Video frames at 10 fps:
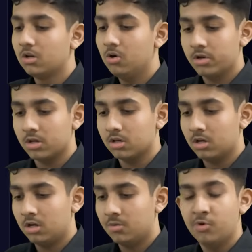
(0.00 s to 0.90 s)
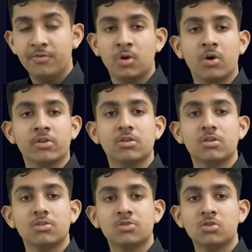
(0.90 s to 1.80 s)
Okay, uh, moving on.
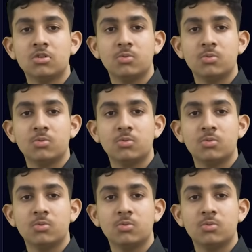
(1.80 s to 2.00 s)
So,